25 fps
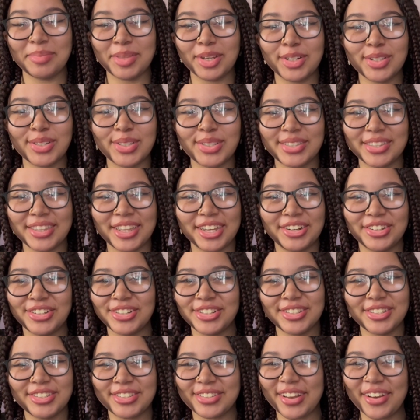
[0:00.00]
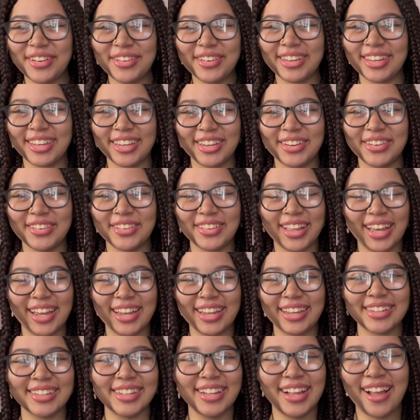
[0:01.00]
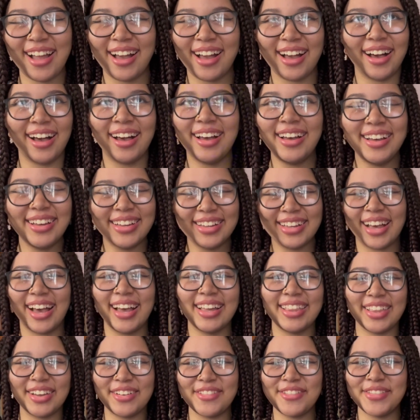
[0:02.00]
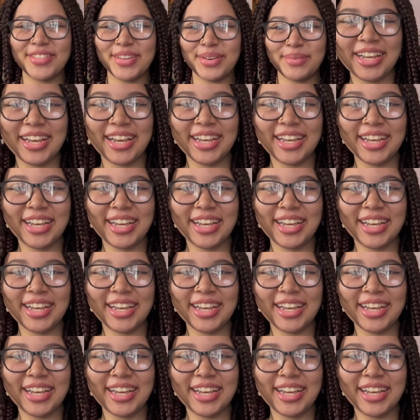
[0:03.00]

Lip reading: They're just so cute. Like, I love them.